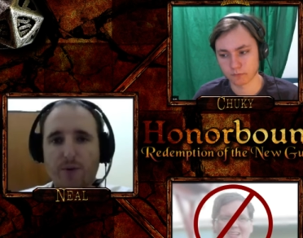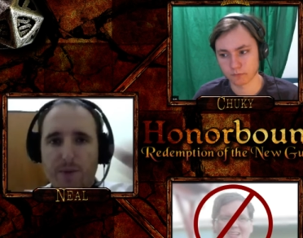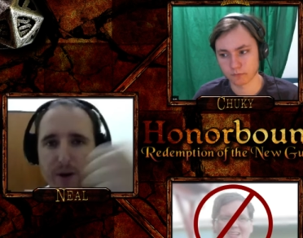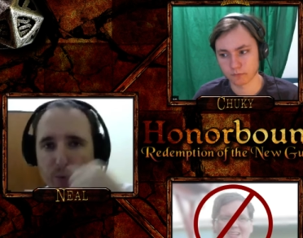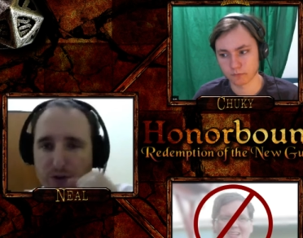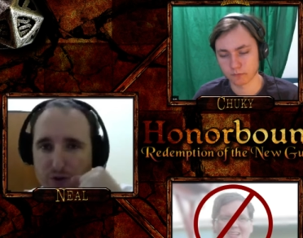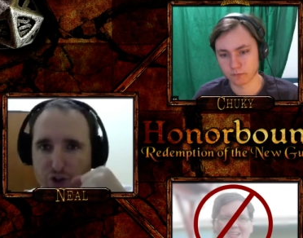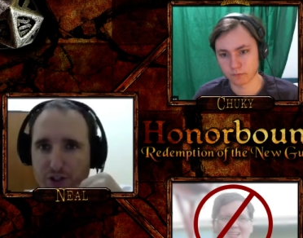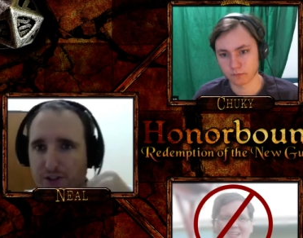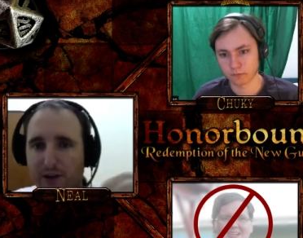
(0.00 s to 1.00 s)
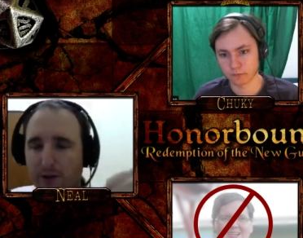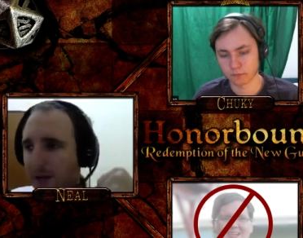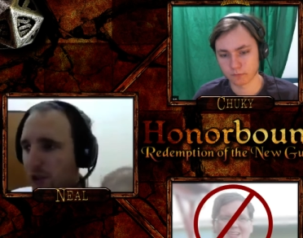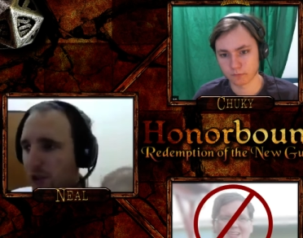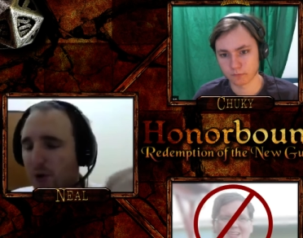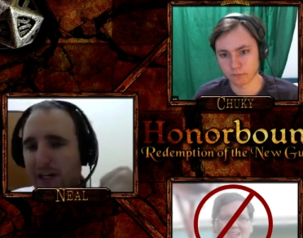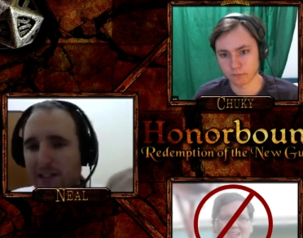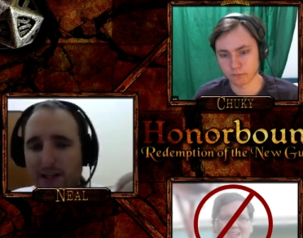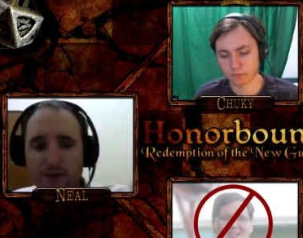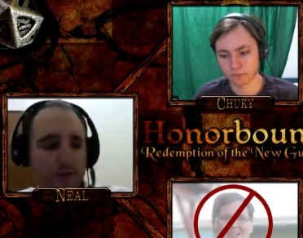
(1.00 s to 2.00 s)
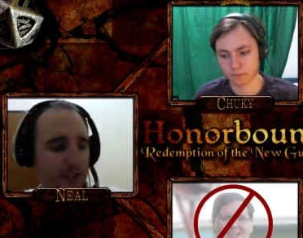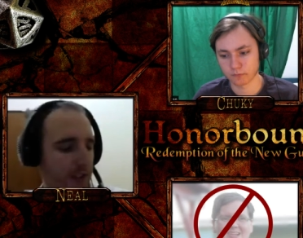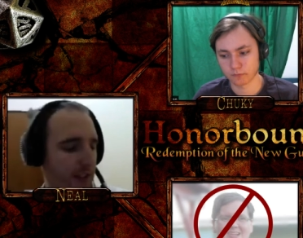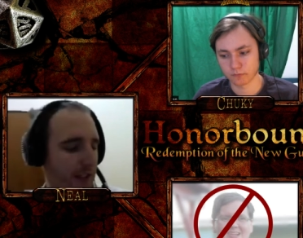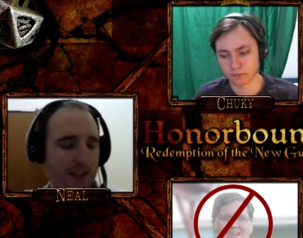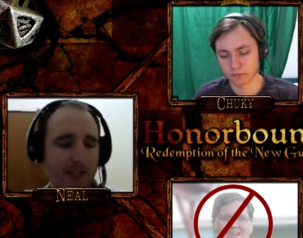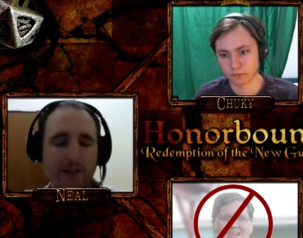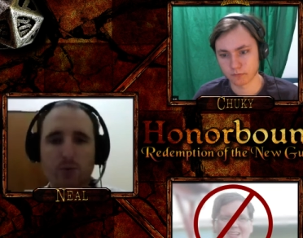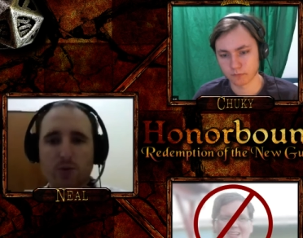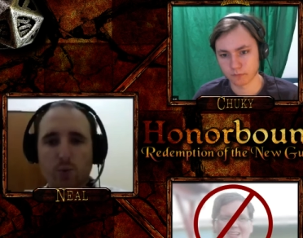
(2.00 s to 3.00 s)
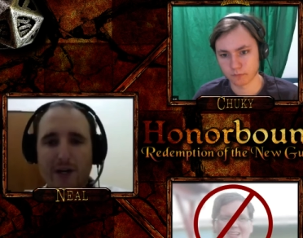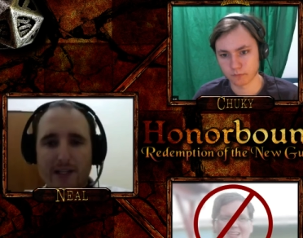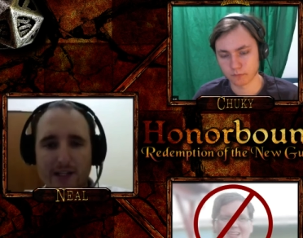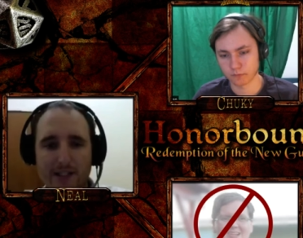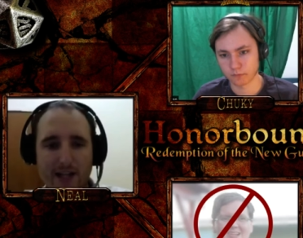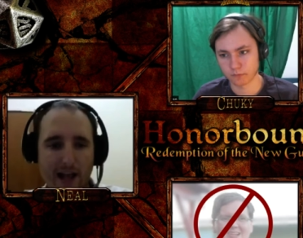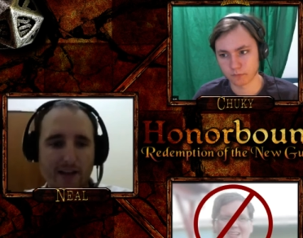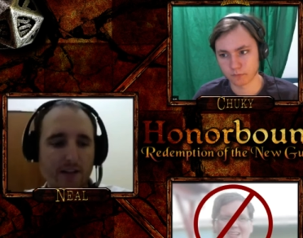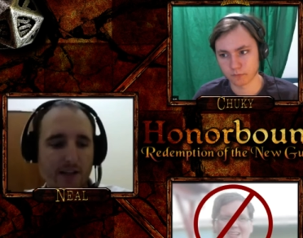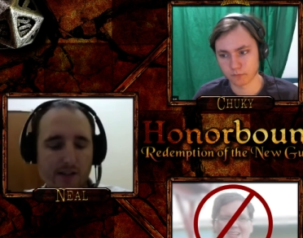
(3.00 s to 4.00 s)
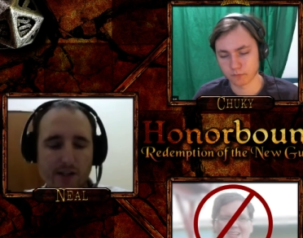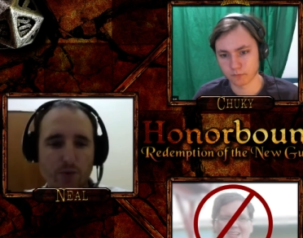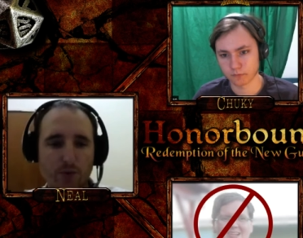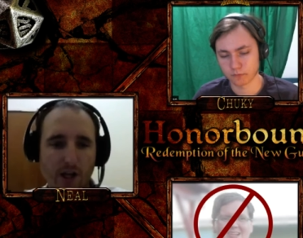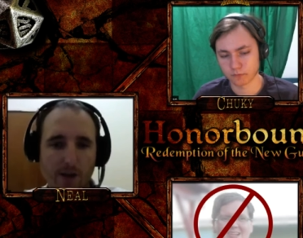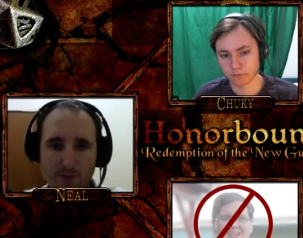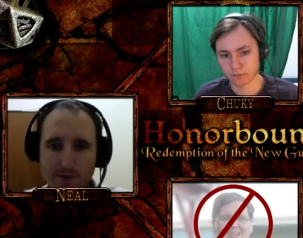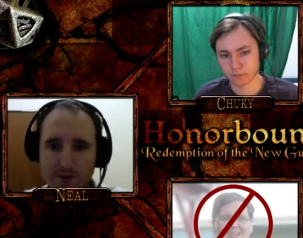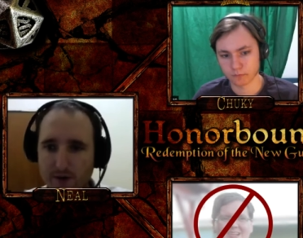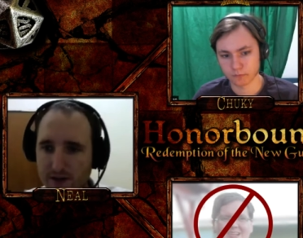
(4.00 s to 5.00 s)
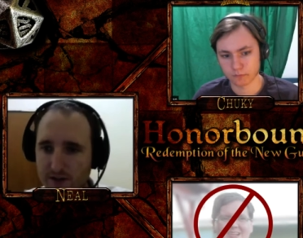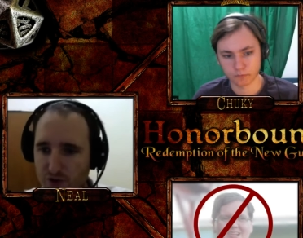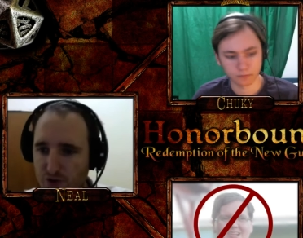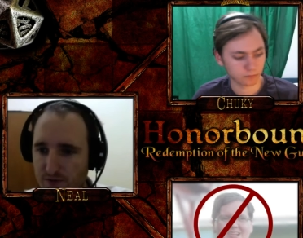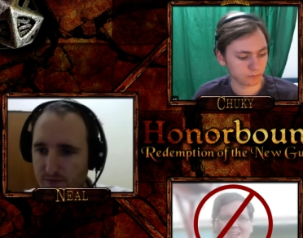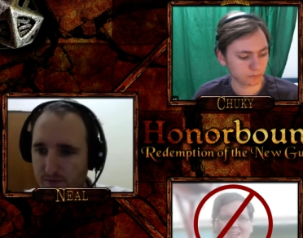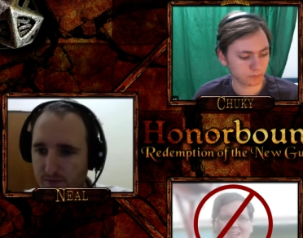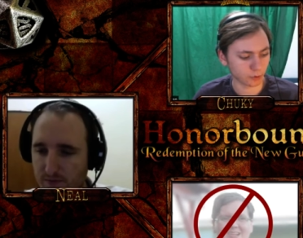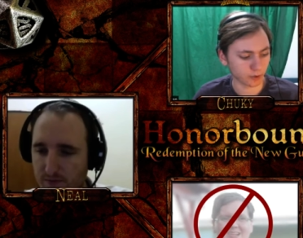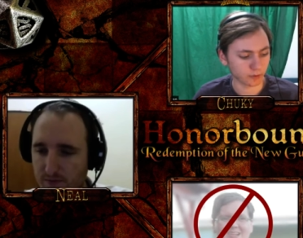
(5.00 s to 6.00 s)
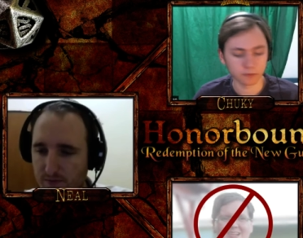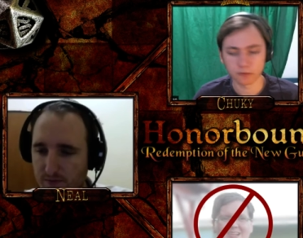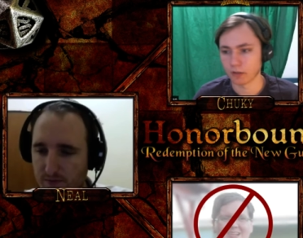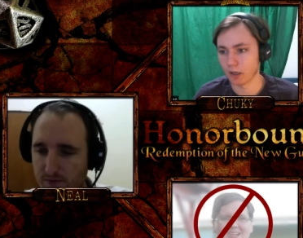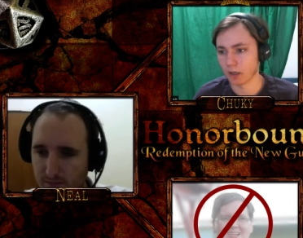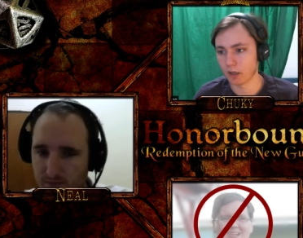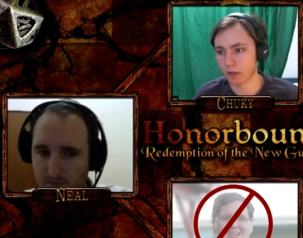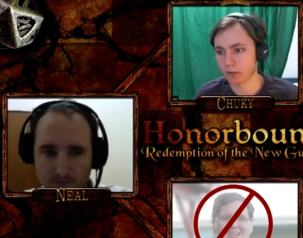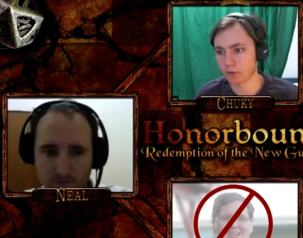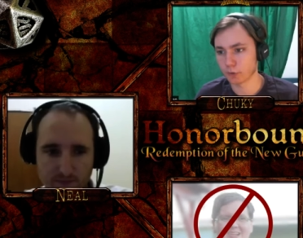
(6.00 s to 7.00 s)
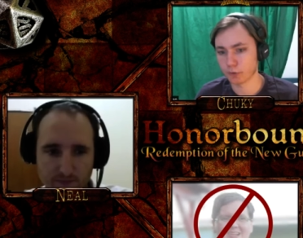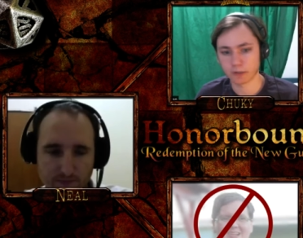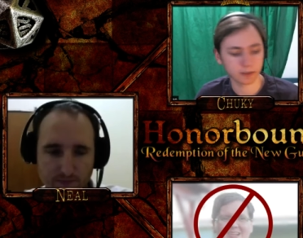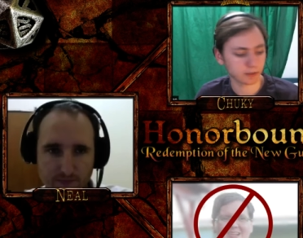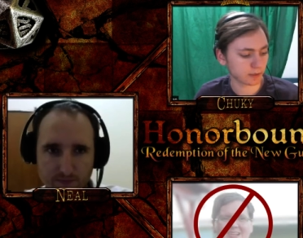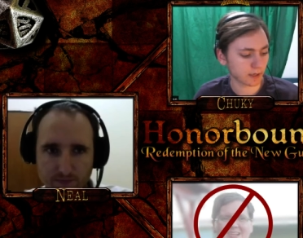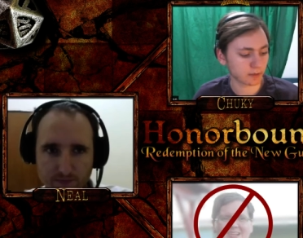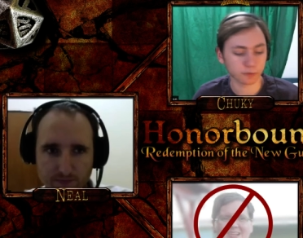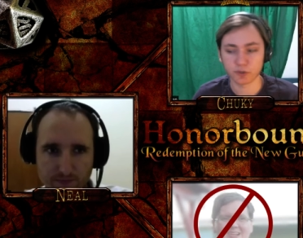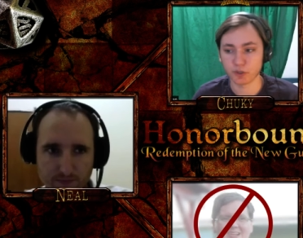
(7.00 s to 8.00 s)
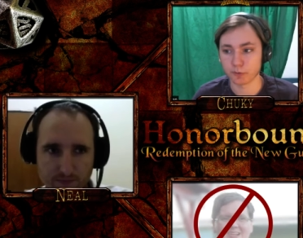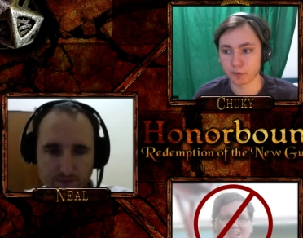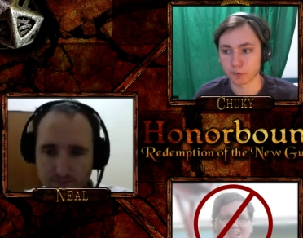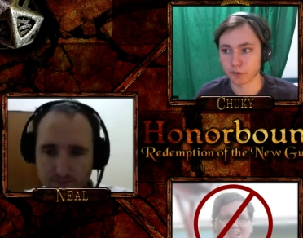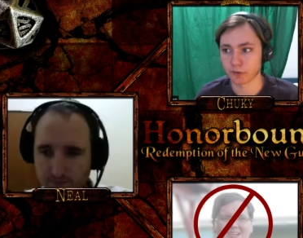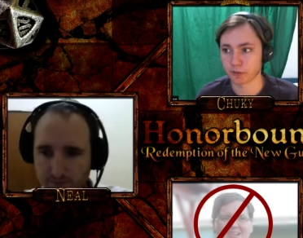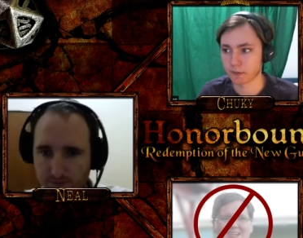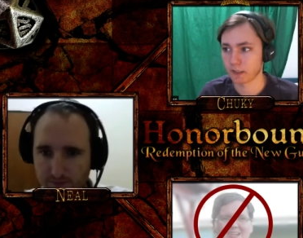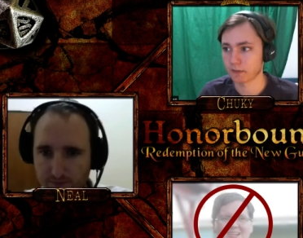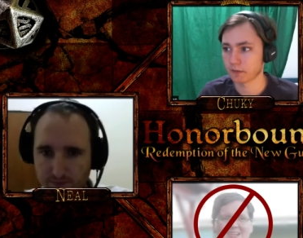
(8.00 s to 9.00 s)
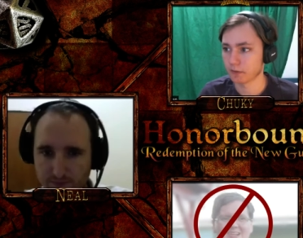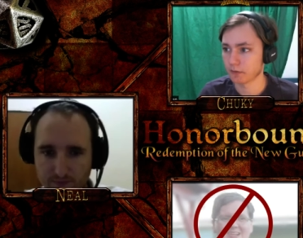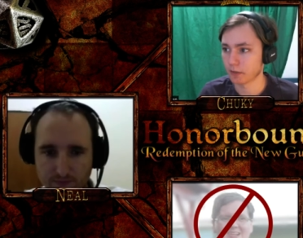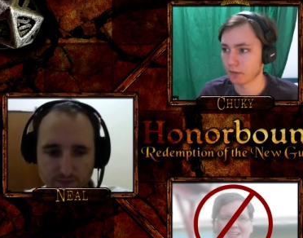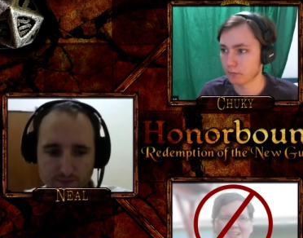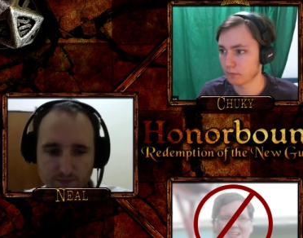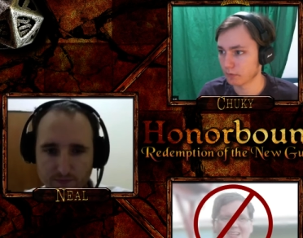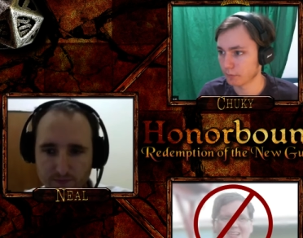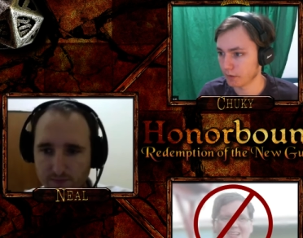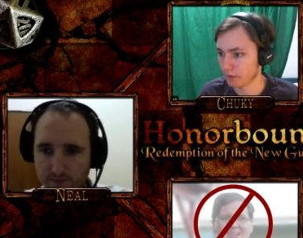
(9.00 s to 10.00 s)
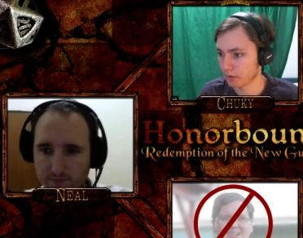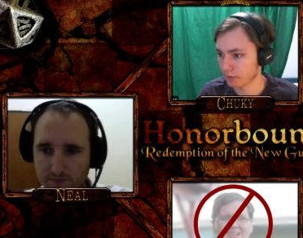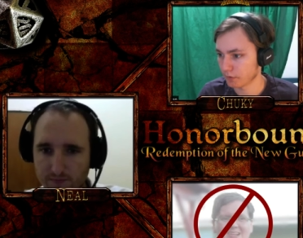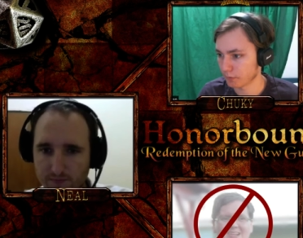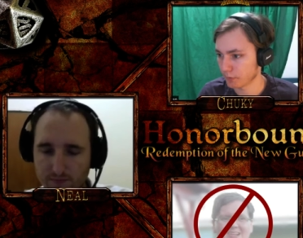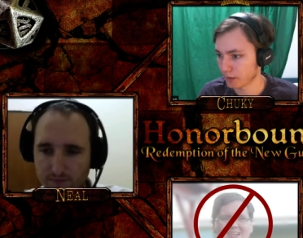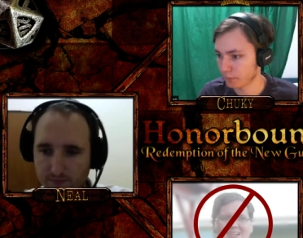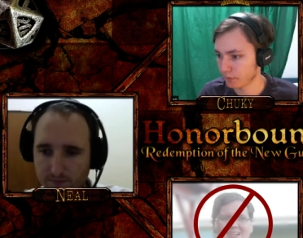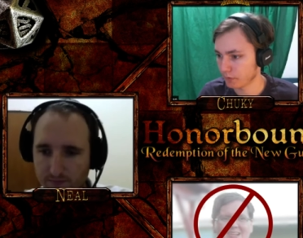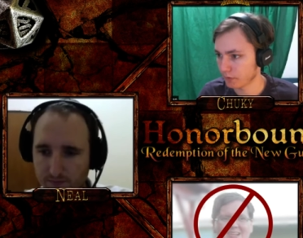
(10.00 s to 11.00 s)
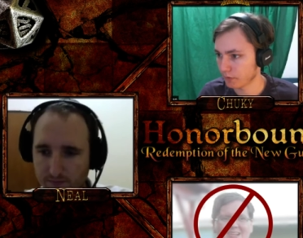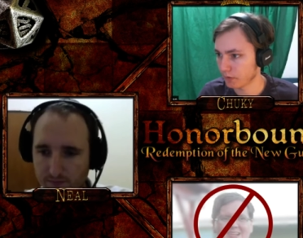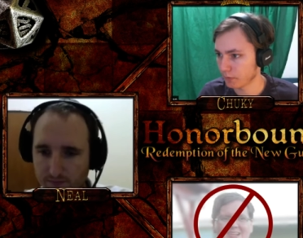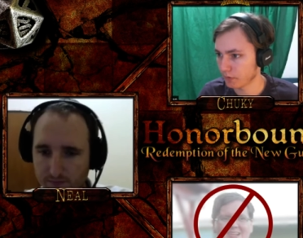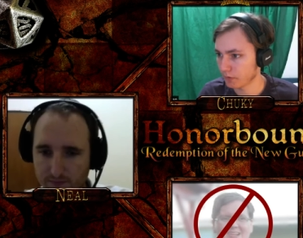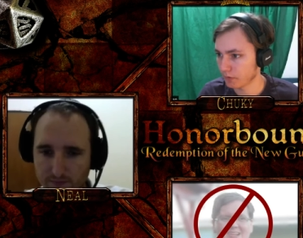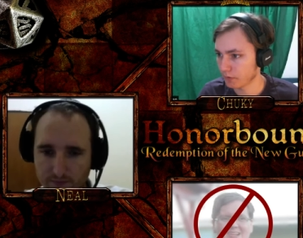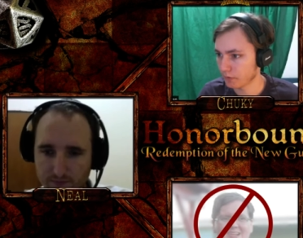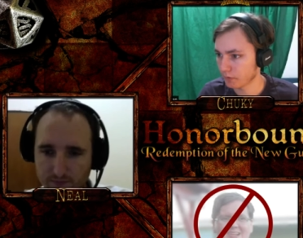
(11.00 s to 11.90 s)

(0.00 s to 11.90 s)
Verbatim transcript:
Speaker 1: with my wicker shield out and my trident out, and I will ready an attack in case anyone comes within range.
Speaker 2: Okay, uh, so you ready an attack, Lucille, it's your turn after that go. Let me get some battle music going.